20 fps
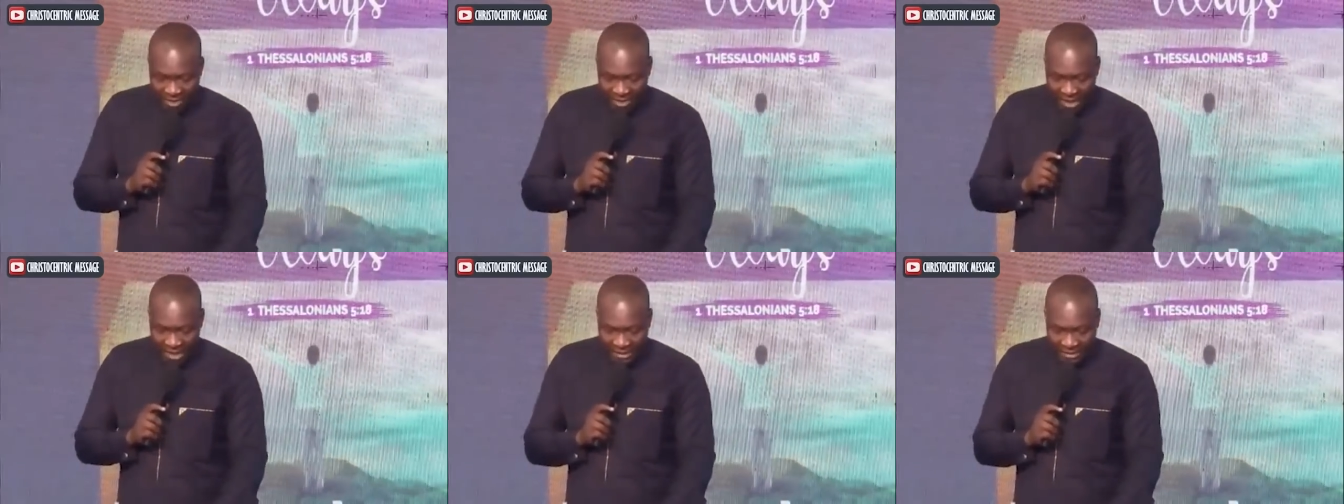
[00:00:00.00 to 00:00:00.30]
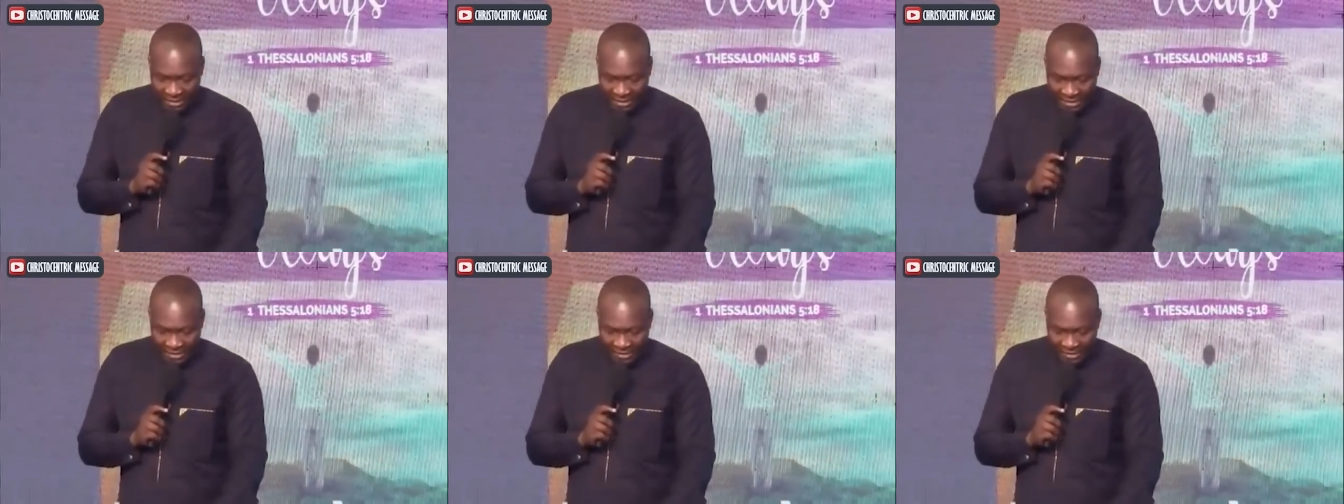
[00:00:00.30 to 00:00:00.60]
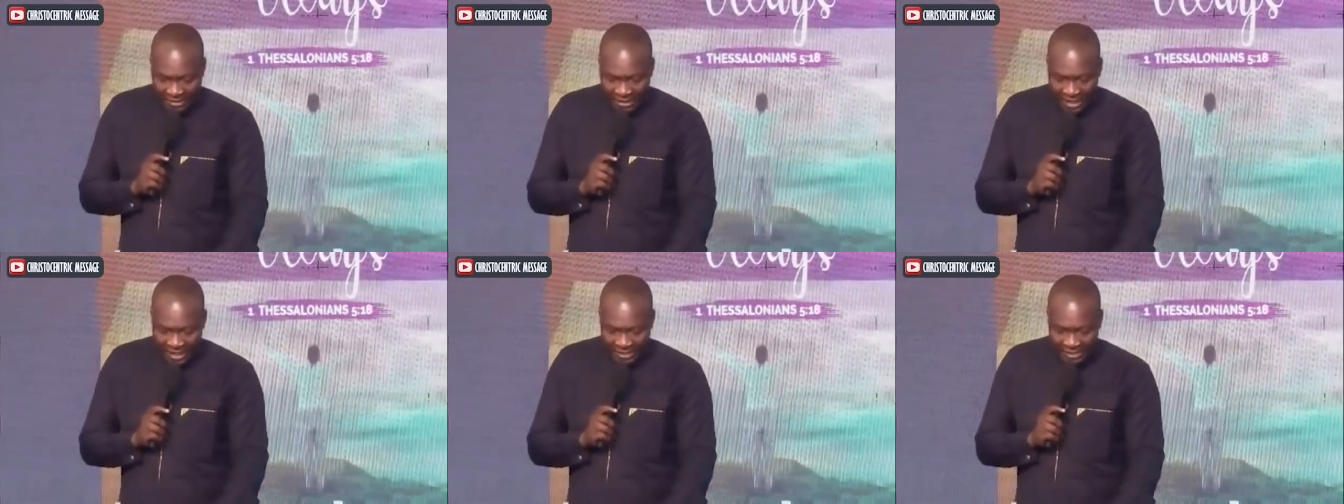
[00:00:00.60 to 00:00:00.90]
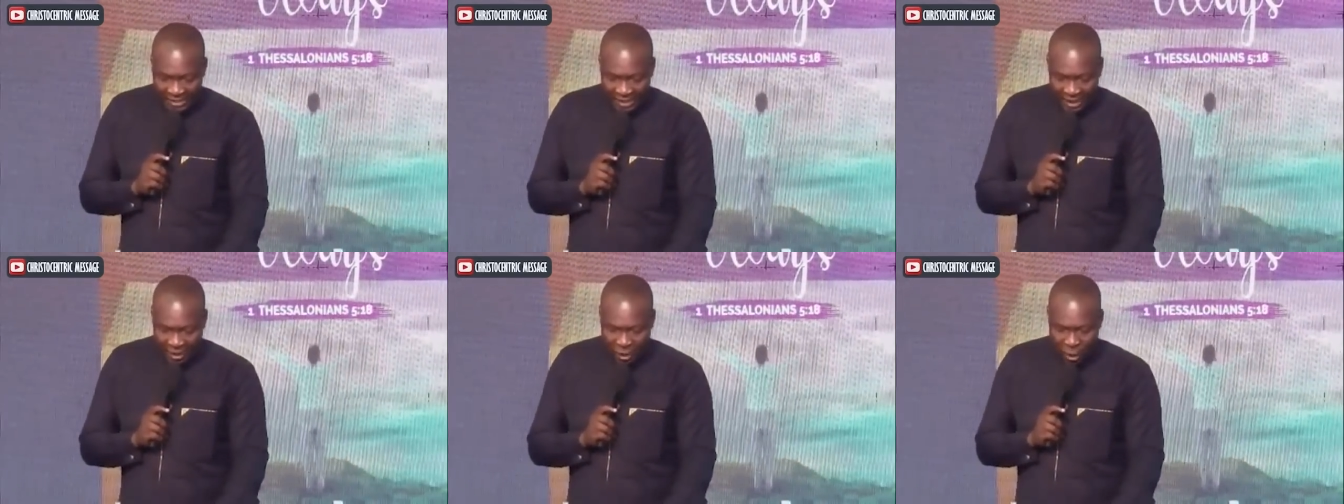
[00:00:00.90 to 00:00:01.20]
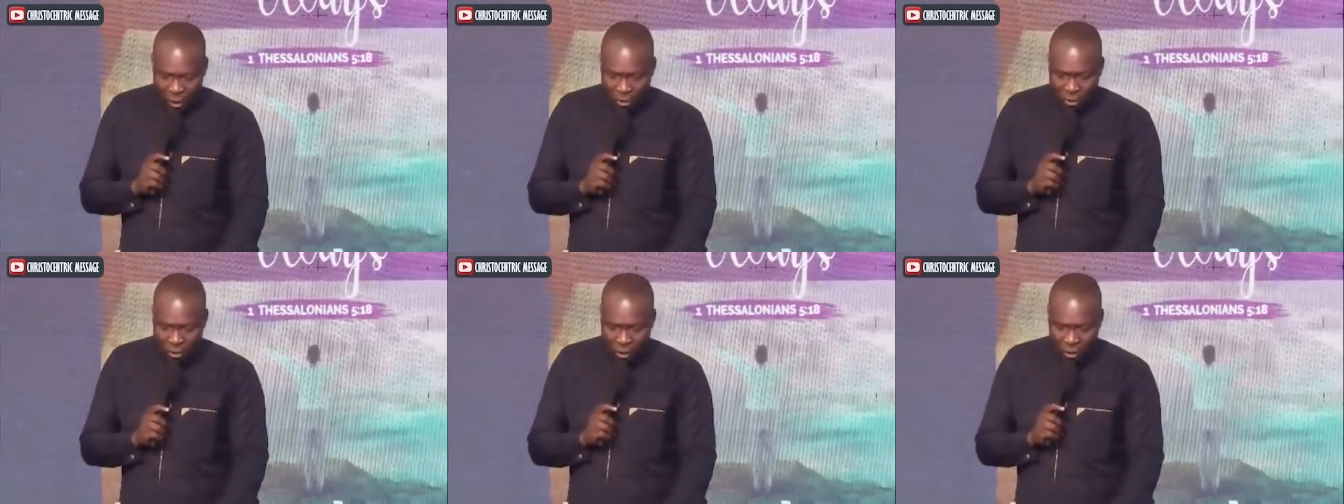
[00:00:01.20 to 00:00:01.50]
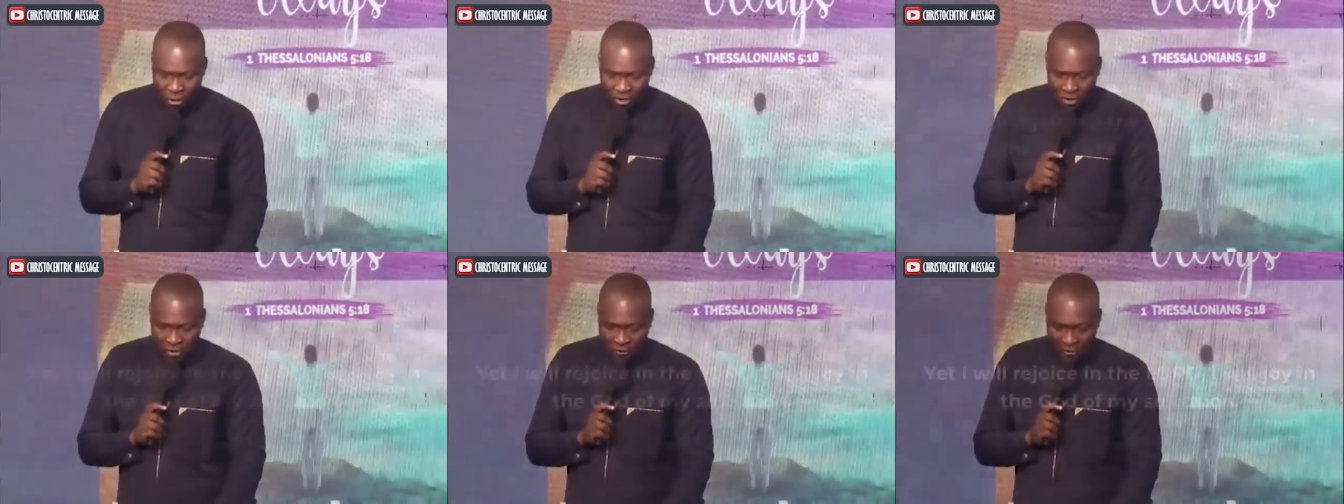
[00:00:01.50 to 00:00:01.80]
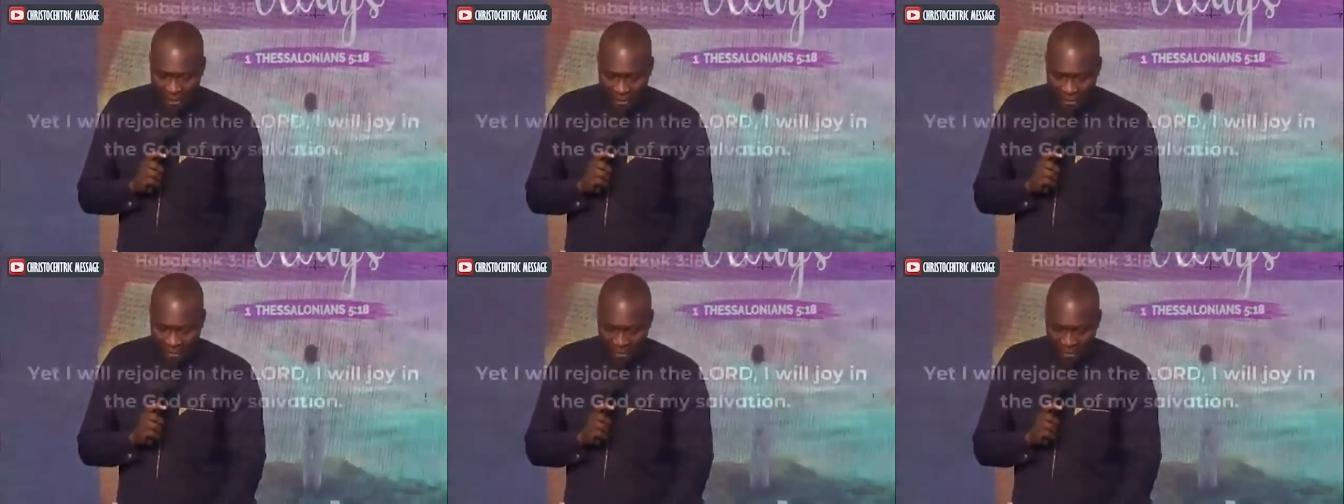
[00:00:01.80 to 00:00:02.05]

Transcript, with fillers: 19 says, The Lord God is my